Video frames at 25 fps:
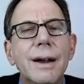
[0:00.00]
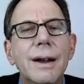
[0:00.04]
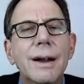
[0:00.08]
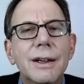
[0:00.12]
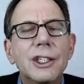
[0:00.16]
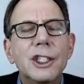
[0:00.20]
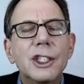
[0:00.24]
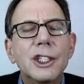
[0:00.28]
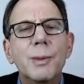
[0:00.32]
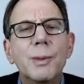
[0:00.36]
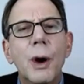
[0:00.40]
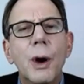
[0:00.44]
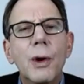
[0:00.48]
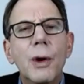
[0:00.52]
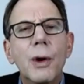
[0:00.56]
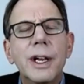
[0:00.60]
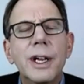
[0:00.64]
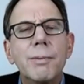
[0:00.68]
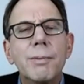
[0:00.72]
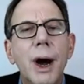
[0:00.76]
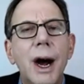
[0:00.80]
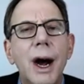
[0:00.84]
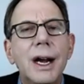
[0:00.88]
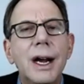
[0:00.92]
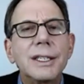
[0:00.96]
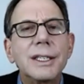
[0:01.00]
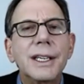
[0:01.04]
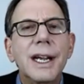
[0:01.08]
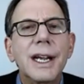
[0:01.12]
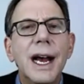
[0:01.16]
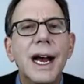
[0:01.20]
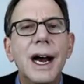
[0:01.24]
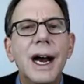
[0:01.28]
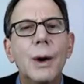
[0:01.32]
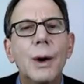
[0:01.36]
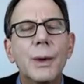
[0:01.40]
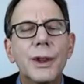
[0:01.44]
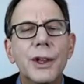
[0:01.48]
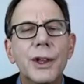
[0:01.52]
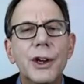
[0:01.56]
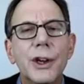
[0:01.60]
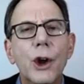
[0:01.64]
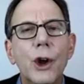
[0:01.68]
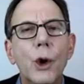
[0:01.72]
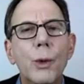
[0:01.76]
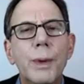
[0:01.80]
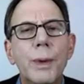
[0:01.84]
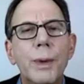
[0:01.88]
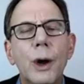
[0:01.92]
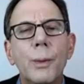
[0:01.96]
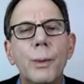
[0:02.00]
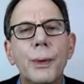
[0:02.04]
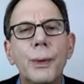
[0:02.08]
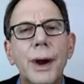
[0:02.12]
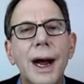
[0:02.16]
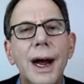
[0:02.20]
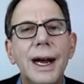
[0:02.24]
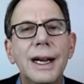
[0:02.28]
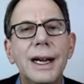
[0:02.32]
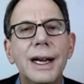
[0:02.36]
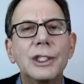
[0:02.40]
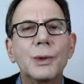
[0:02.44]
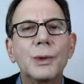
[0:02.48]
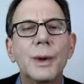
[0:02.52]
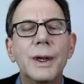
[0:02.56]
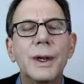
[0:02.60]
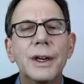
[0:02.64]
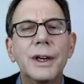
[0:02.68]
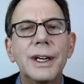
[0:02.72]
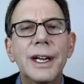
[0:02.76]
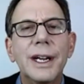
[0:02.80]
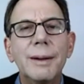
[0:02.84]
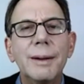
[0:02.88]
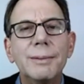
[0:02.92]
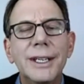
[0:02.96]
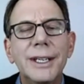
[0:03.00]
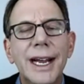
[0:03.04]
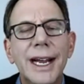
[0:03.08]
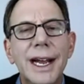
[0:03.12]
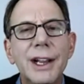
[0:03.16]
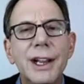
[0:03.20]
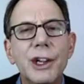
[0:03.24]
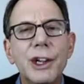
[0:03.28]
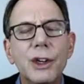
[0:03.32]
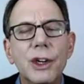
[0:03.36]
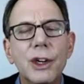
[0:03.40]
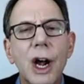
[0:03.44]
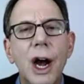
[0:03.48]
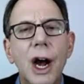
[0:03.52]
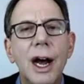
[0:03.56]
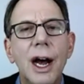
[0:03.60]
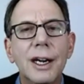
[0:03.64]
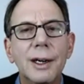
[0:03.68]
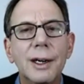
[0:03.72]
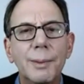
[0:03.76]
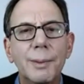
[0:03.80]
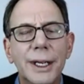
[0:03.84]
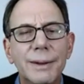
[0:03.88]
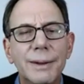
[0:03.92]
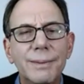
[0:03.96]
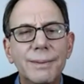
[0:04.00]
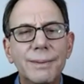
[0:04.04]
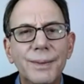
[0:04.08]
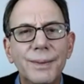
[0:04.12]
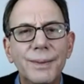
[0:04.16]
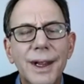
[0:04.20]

spoke in Moscow with a Nobel Prize winner named Daniel Kahneman,